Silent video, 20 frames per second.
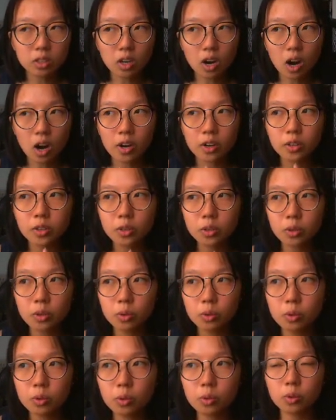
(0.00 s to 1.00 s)
are
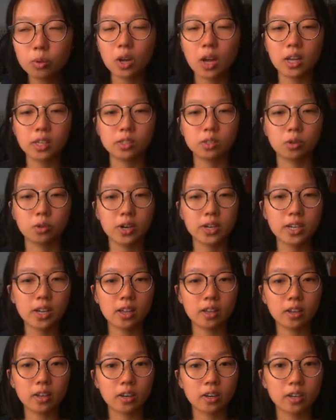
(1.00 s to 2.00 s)
you a
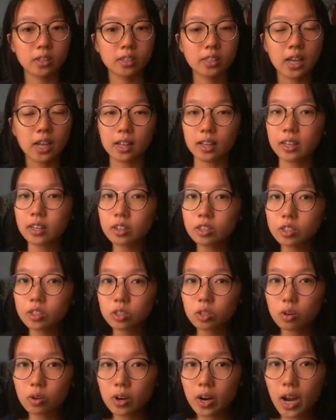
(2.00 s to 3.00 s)
storyteller telling your
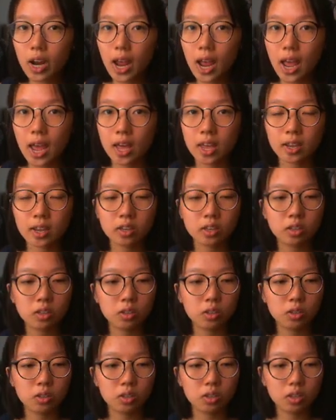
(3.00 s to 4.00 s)
story and
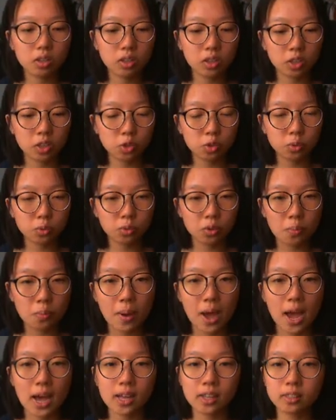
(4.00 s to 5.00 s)
the
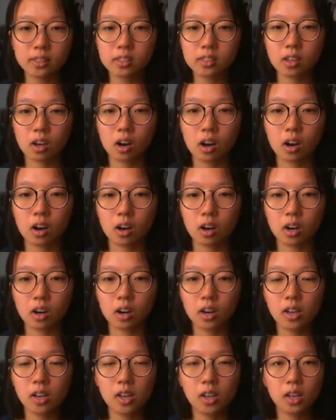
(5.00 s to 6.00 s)
paths are
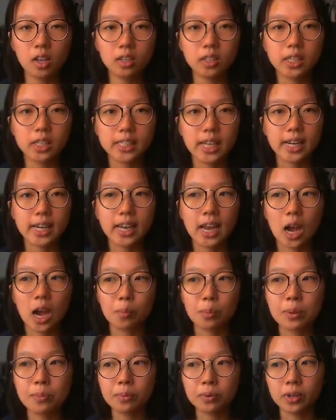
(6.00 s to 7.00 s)
dictating how
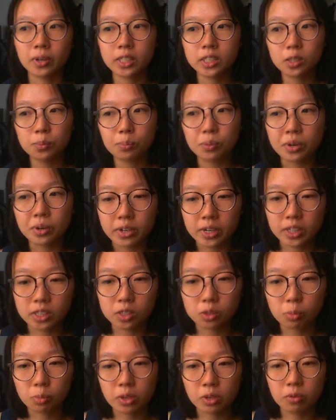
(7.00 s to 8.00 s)
people
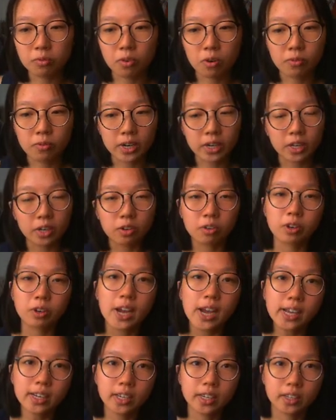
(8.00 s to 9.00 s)
experience what you've already
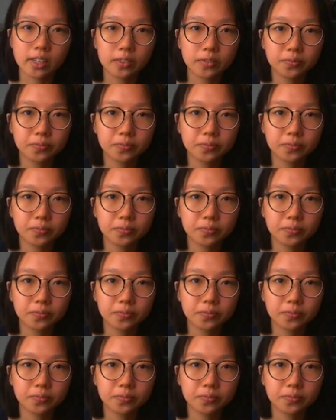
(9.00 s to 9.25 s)
created?